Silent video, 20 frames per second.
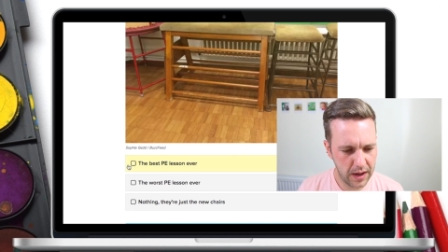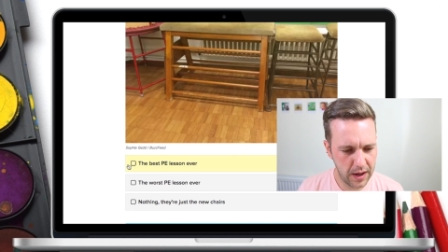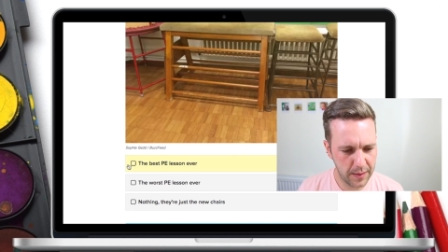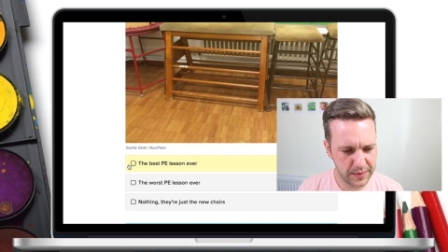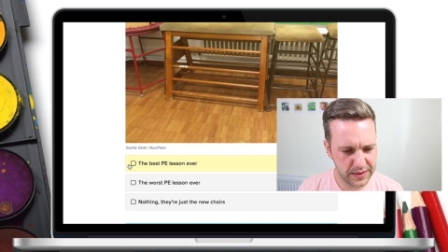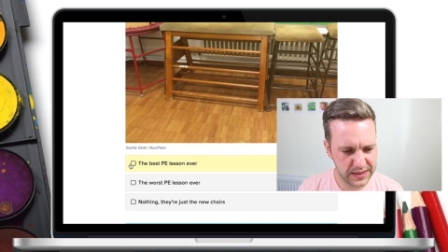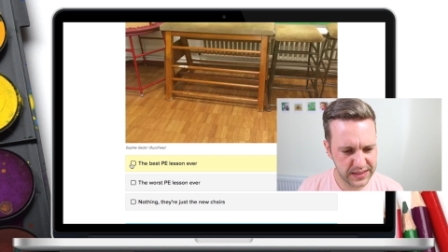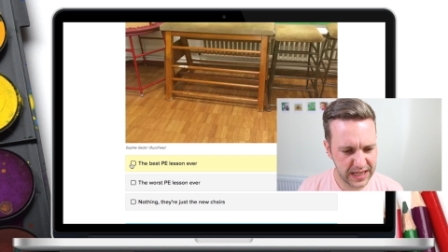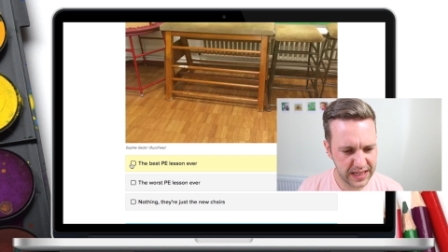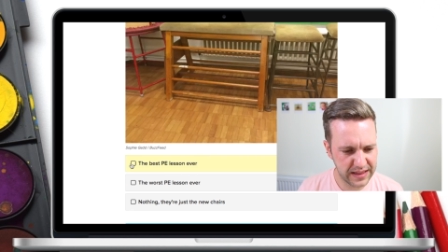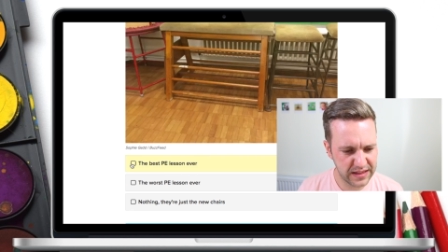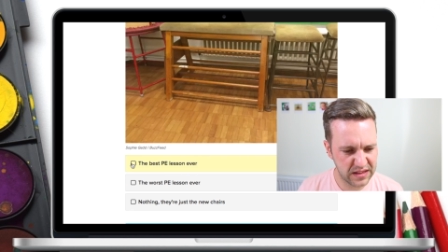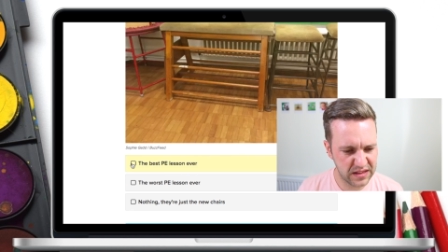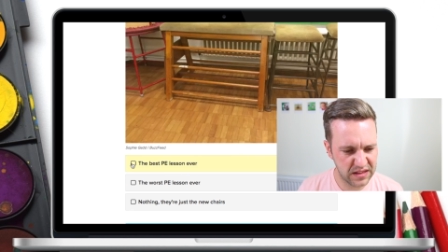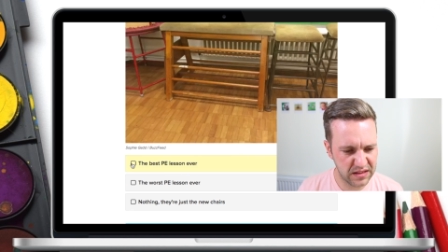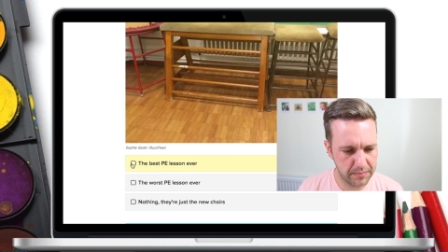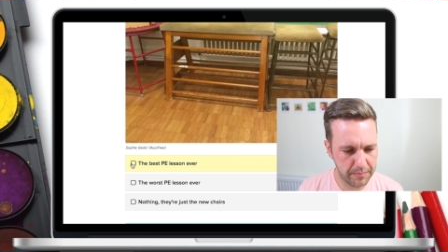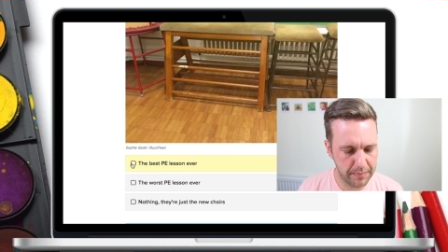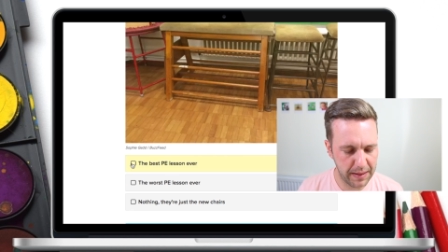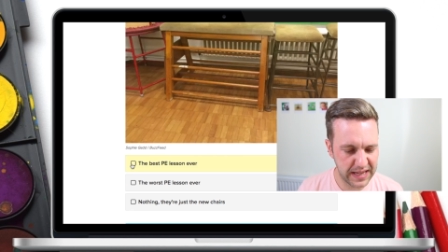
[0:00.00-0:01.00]
I'm gonna say
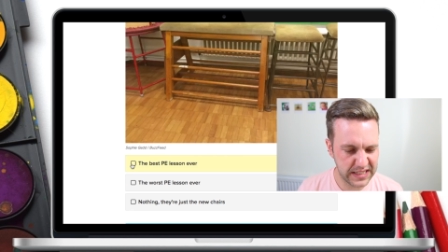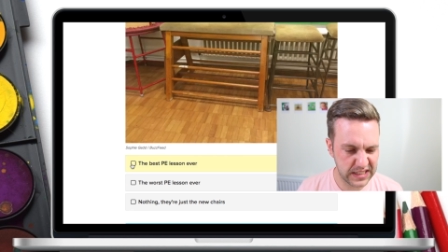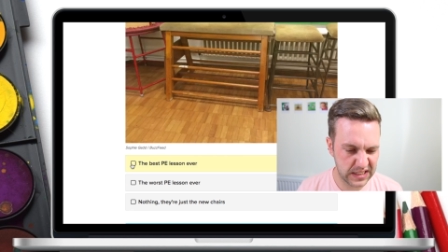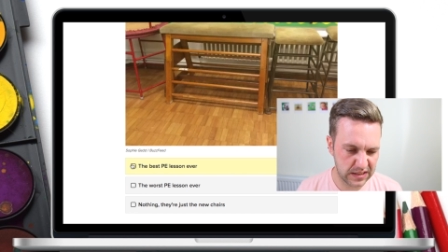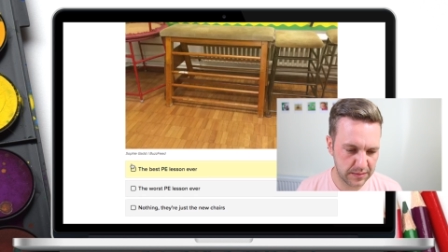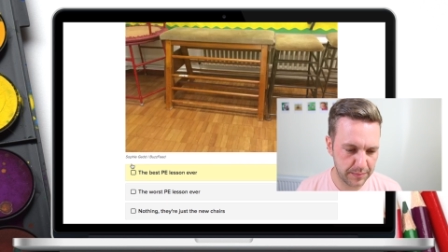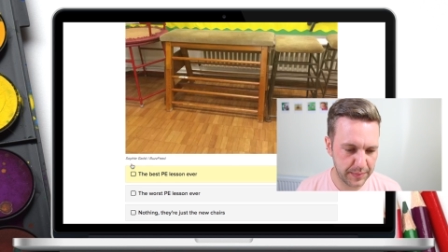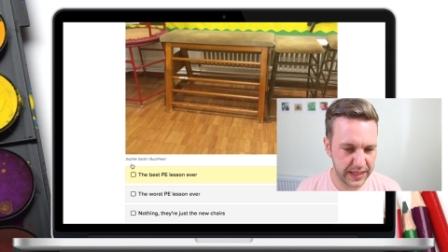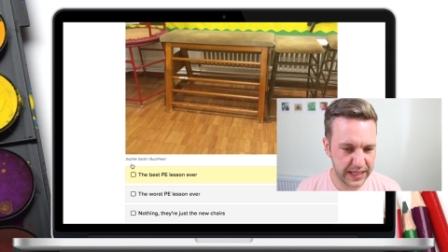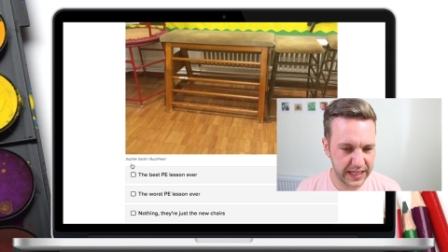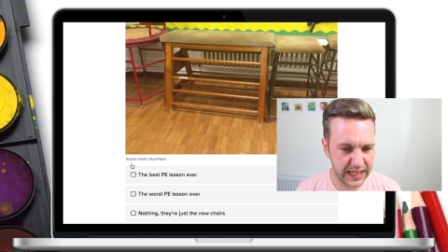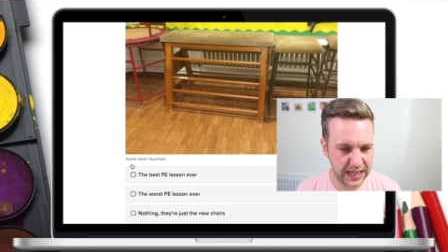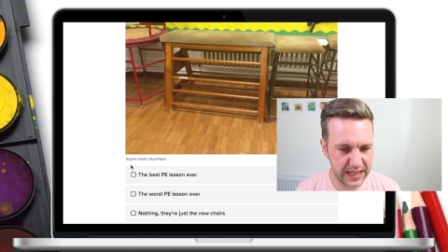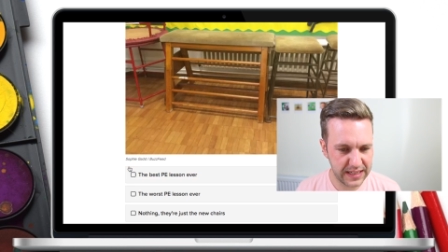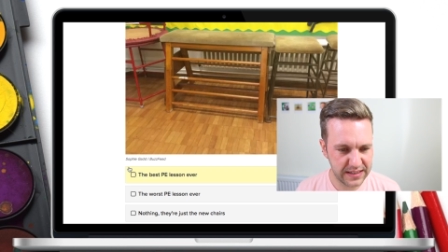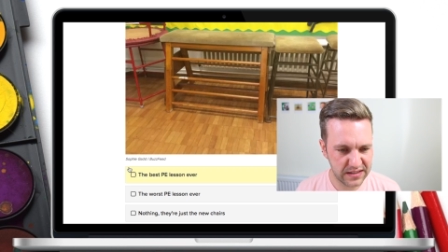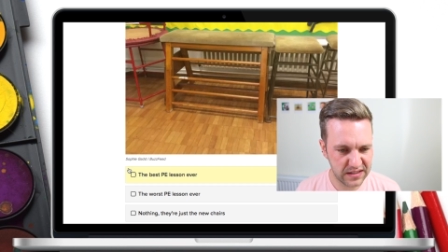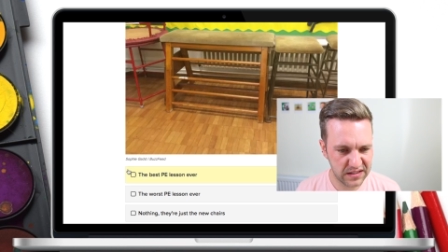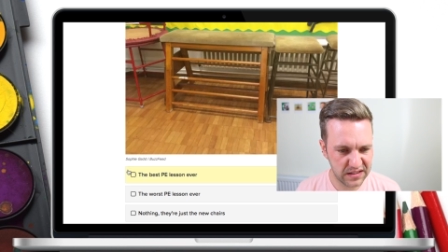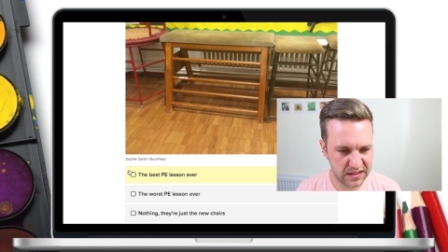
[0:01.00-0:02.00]
best PE
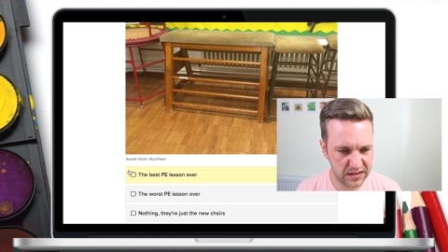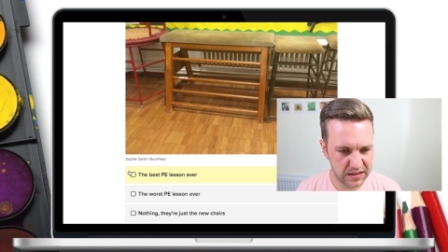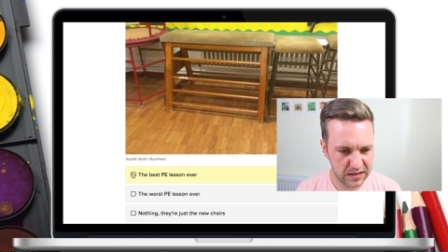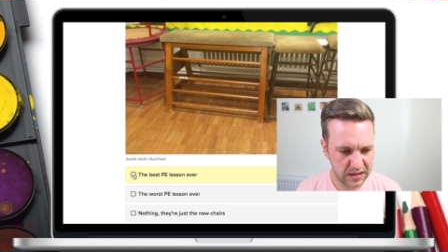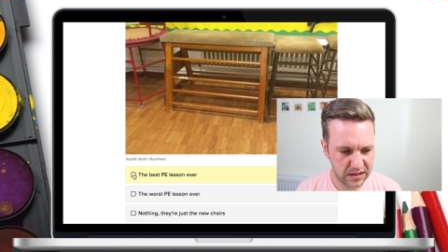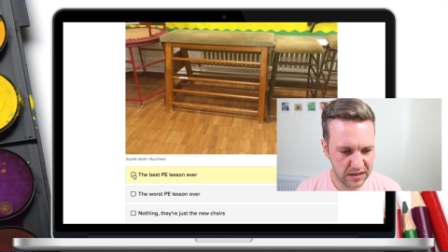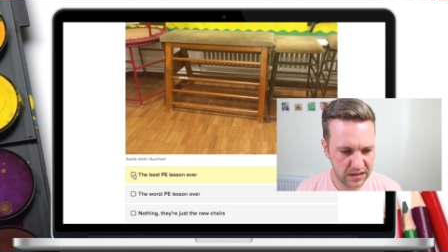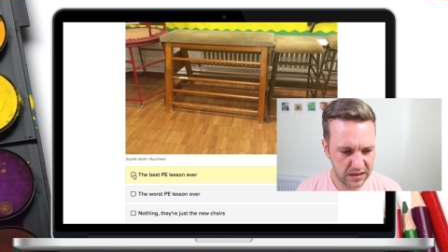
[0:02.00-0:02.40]
lesson.